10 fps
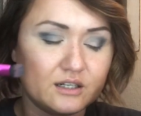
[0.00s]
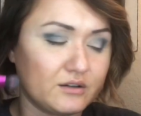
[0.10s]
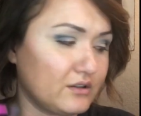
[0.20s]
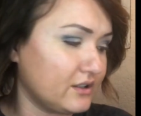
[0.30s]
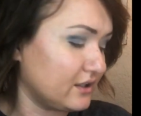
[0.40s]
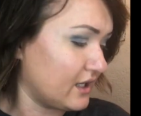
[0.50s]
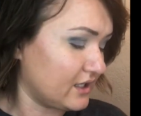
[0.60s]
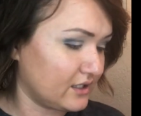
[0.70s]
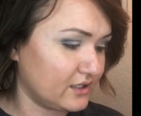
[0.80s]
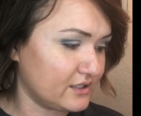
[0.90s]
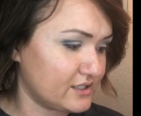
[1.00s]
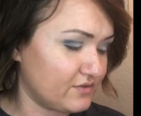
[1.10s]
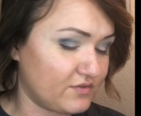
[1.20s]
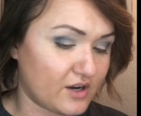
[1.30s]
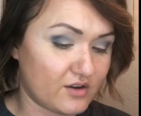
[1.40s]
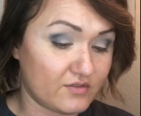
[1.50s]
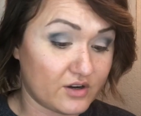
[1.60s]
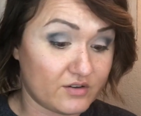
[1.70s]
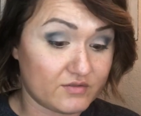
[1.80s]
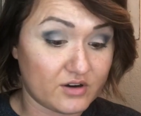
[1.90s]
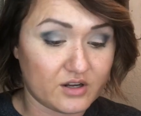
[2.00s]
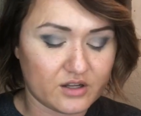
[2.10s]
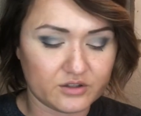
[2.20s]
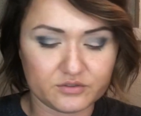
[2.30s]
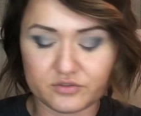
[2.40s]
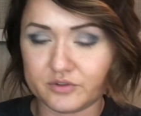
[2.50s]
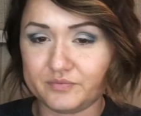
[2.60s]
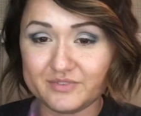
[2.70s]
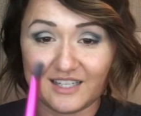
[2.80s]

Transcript: I really like it. It's very, very, very colorful.